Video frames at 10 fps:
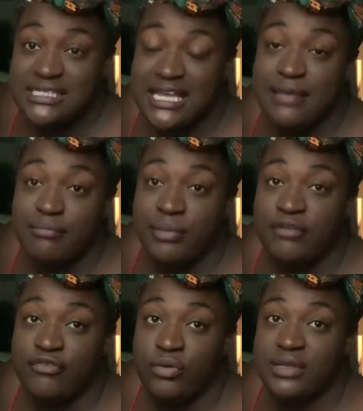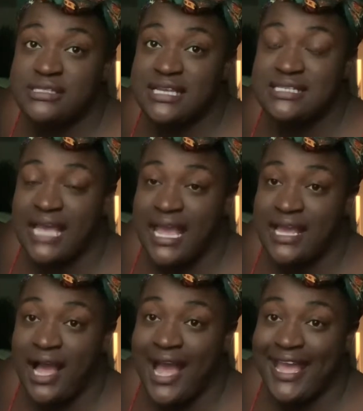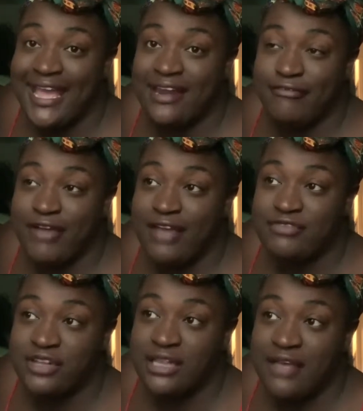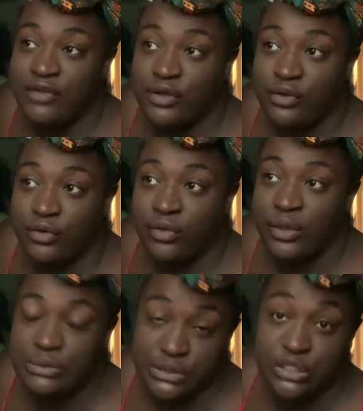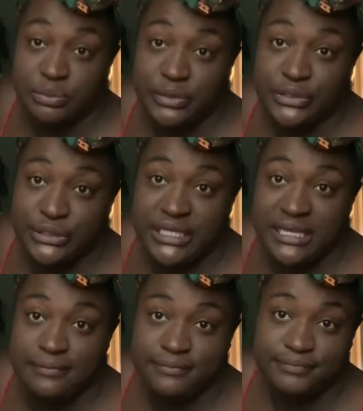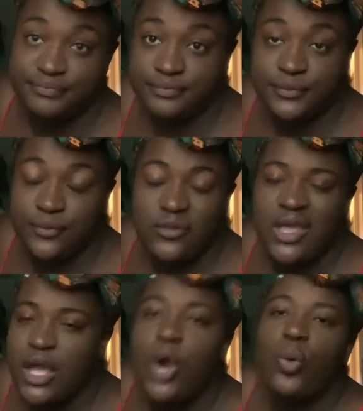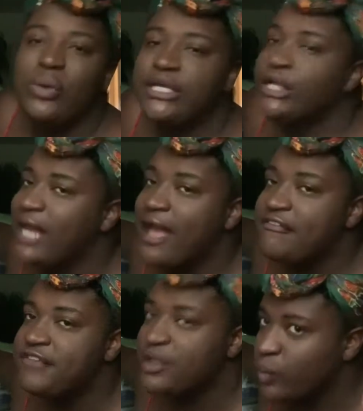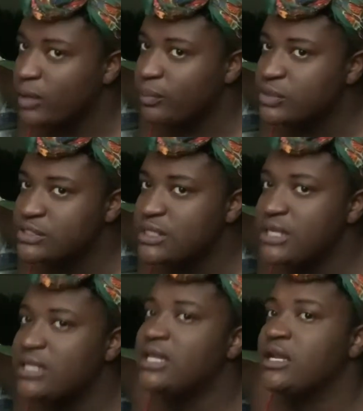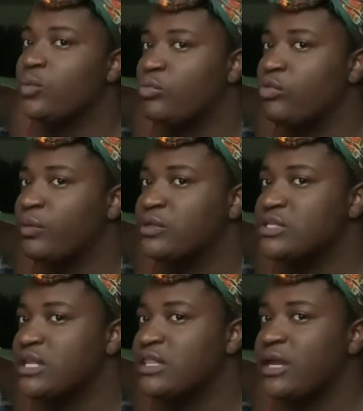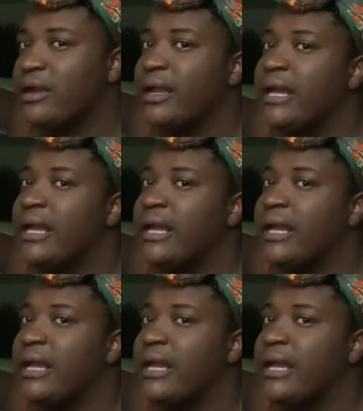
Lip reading: tent, but for a 6'8" guy and a 5'11" girl, it was a 2-person tent. We could have fit one more person in there,